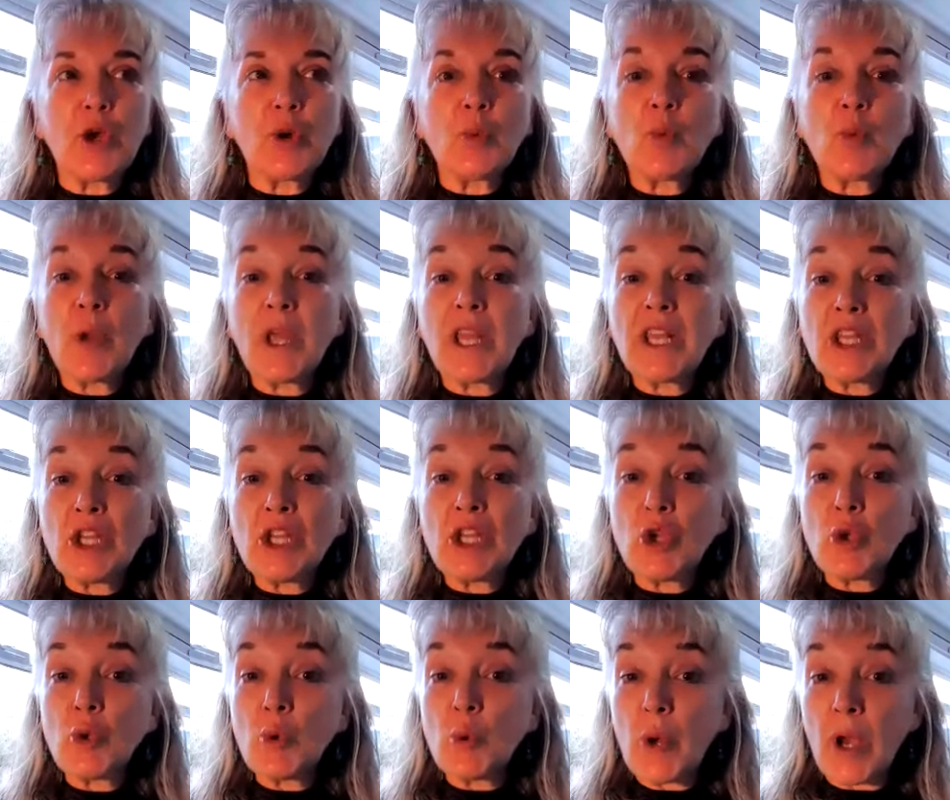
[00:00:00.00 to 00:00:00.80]
when
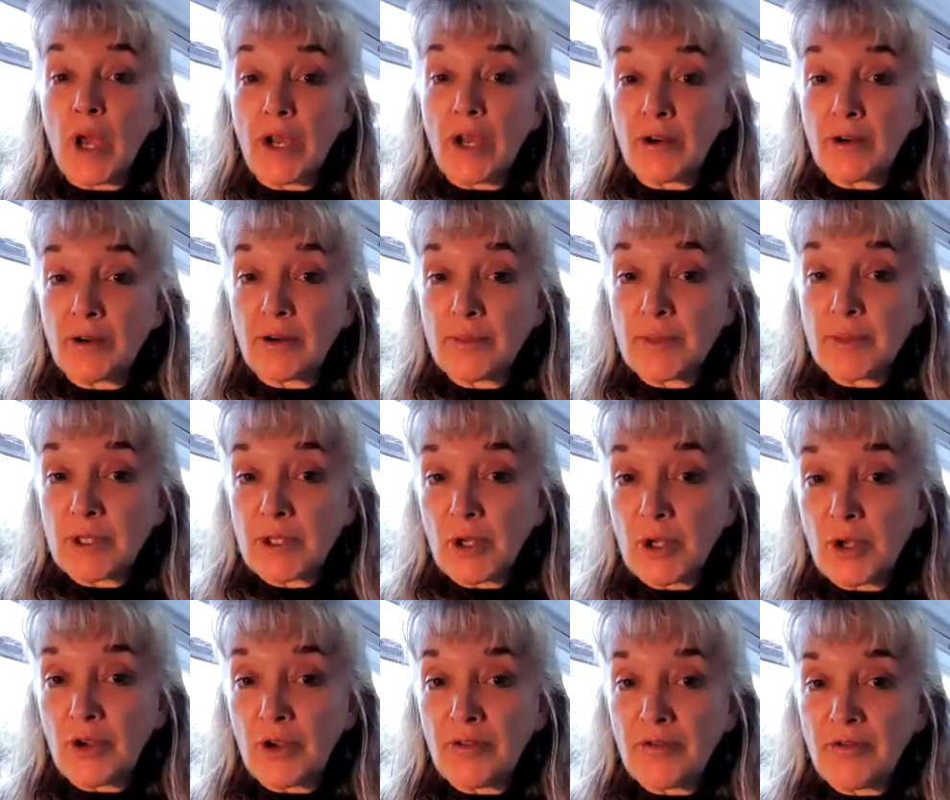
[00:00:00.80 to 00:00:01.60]
you are
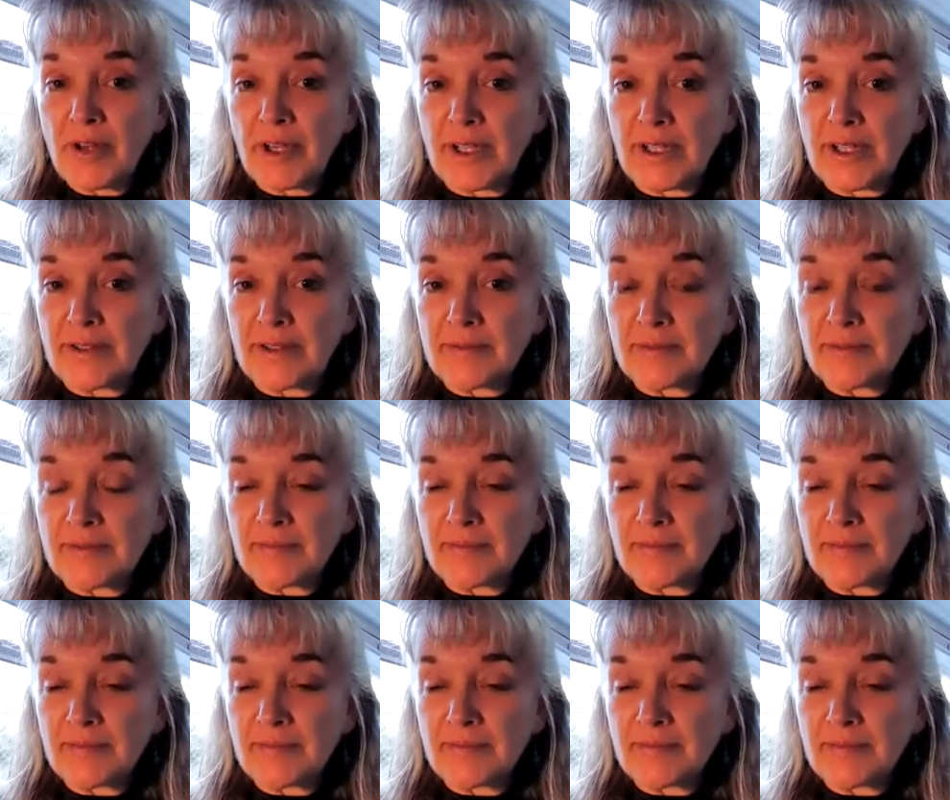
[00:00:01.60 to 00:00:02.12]
observing.